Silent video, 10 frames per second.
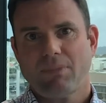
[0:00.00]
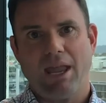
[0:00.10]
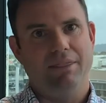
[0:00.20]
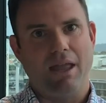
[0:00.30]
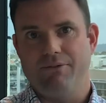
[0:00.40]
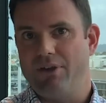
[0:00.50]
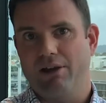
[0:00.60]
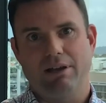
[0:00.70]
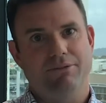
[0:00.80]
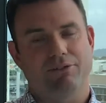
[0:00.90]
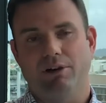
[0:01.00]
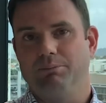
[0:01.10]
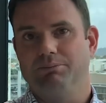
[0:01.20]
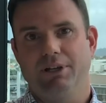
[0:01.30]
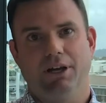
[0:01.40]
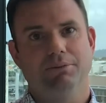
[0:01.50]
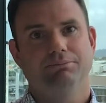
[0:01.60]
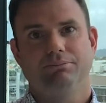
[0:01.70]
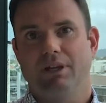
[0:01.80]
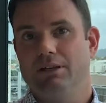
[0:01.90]
and they vary from you know
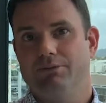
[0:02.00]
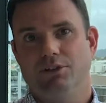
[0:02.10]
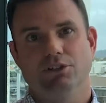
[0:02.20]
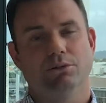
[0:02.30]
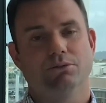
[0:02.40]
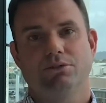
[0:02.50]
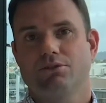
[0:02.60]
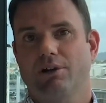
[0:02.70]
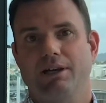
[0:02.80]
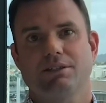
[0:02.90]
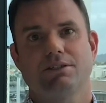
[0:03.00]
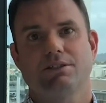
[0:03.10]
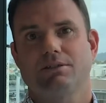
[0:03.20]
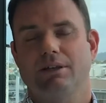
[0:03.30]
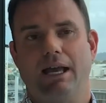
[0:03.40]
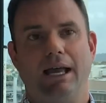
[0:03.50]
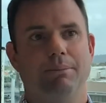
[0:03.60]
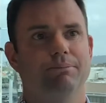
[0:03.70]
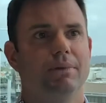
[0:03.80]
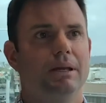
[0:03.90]
individuals, trusts,
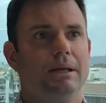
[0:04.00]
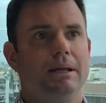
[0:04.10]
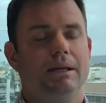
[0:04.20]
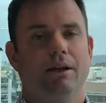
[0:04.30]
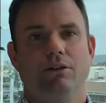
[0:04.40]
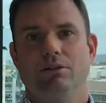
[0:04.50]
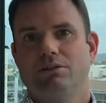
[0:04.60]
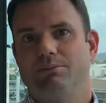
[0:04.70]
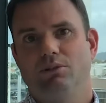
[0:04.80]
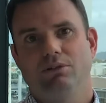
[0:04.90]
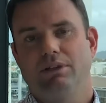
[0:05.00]
um, you know some